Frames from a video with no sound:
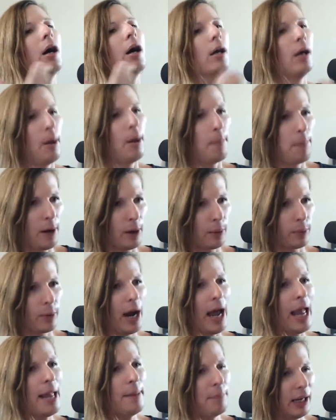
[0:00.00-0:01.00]

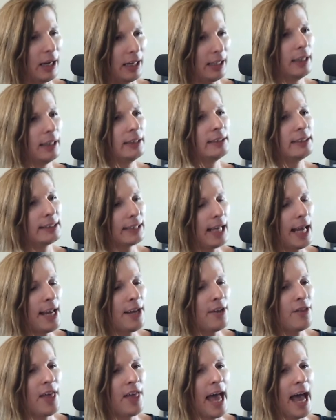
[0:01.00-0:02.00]
But in
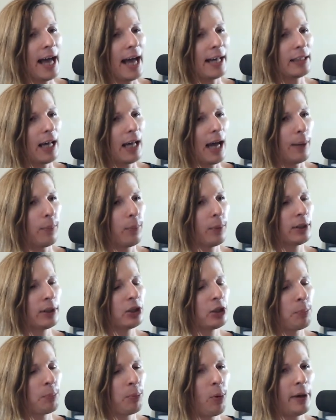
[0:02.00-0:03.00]
saying that, I
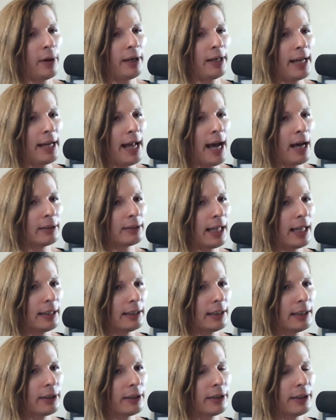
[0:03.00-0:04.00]
wanted to point it out
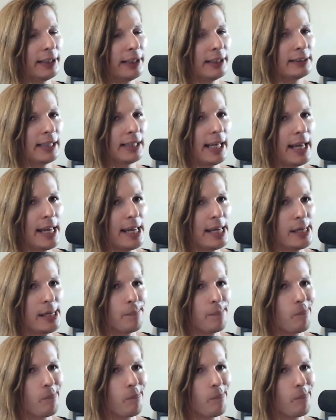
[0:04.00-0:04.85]
that everything